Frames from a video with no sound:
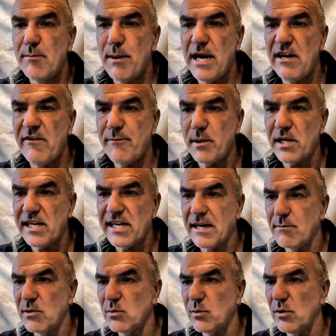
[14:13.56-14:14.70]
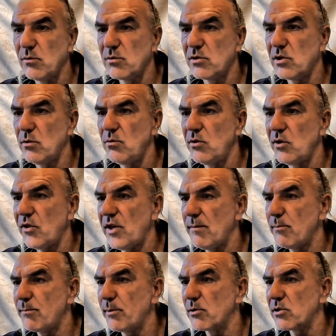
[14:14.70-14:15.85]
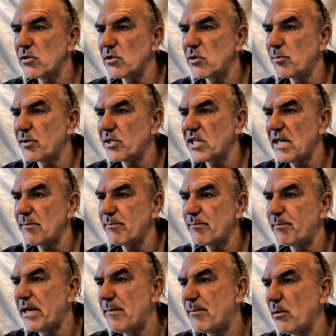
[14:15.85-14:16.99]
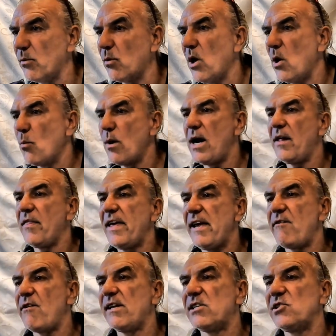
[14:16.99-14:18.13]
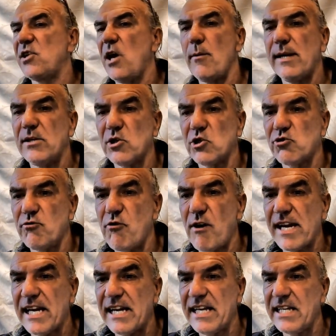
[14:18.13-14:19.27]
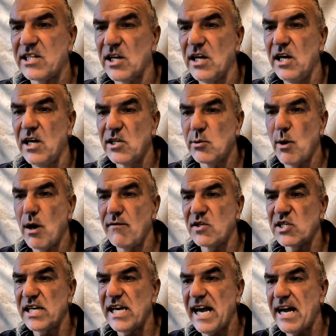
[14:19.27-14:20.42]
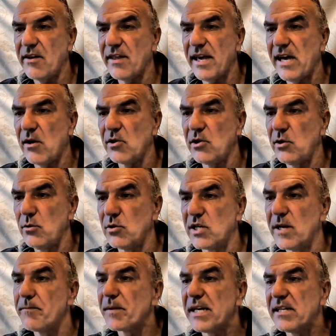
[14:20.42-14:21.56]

Bailiff body cameras will do nothing but to protect people while there is no industry regulator to oversee how they are used,